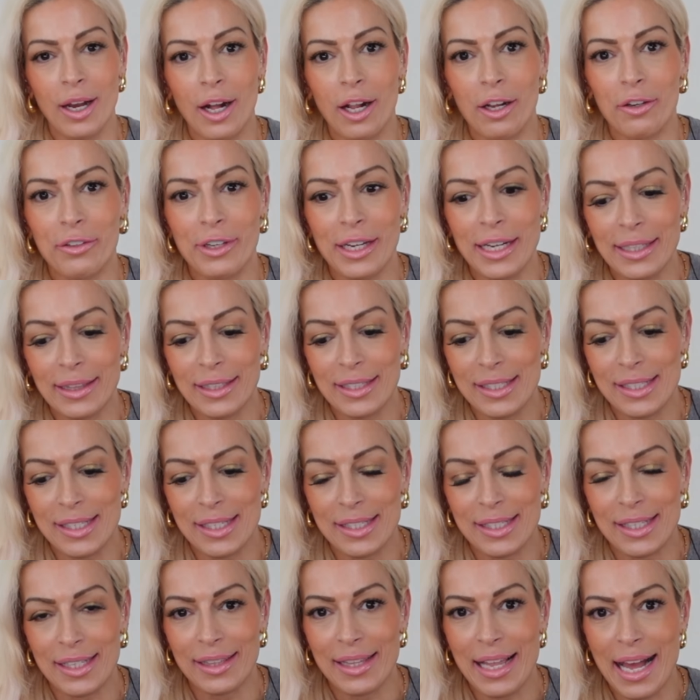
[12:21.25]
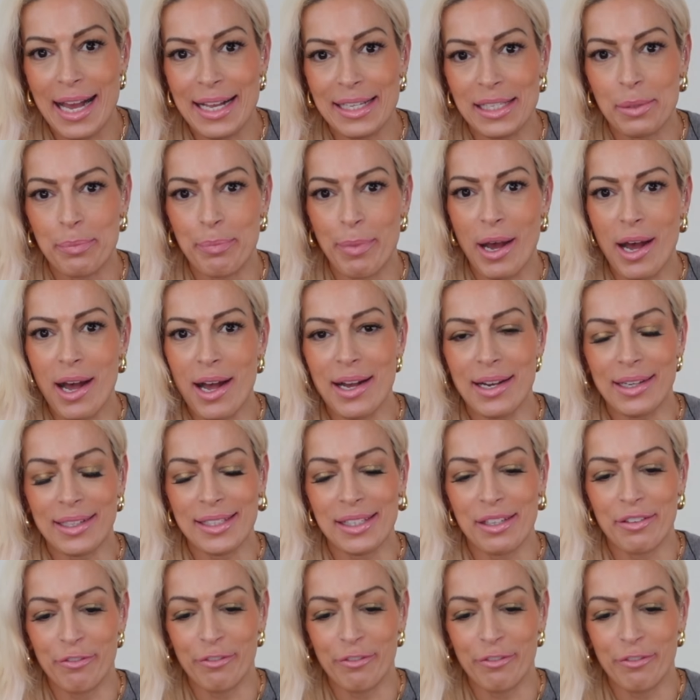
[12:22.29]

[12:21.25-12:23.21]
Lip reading: All right, this is the last box.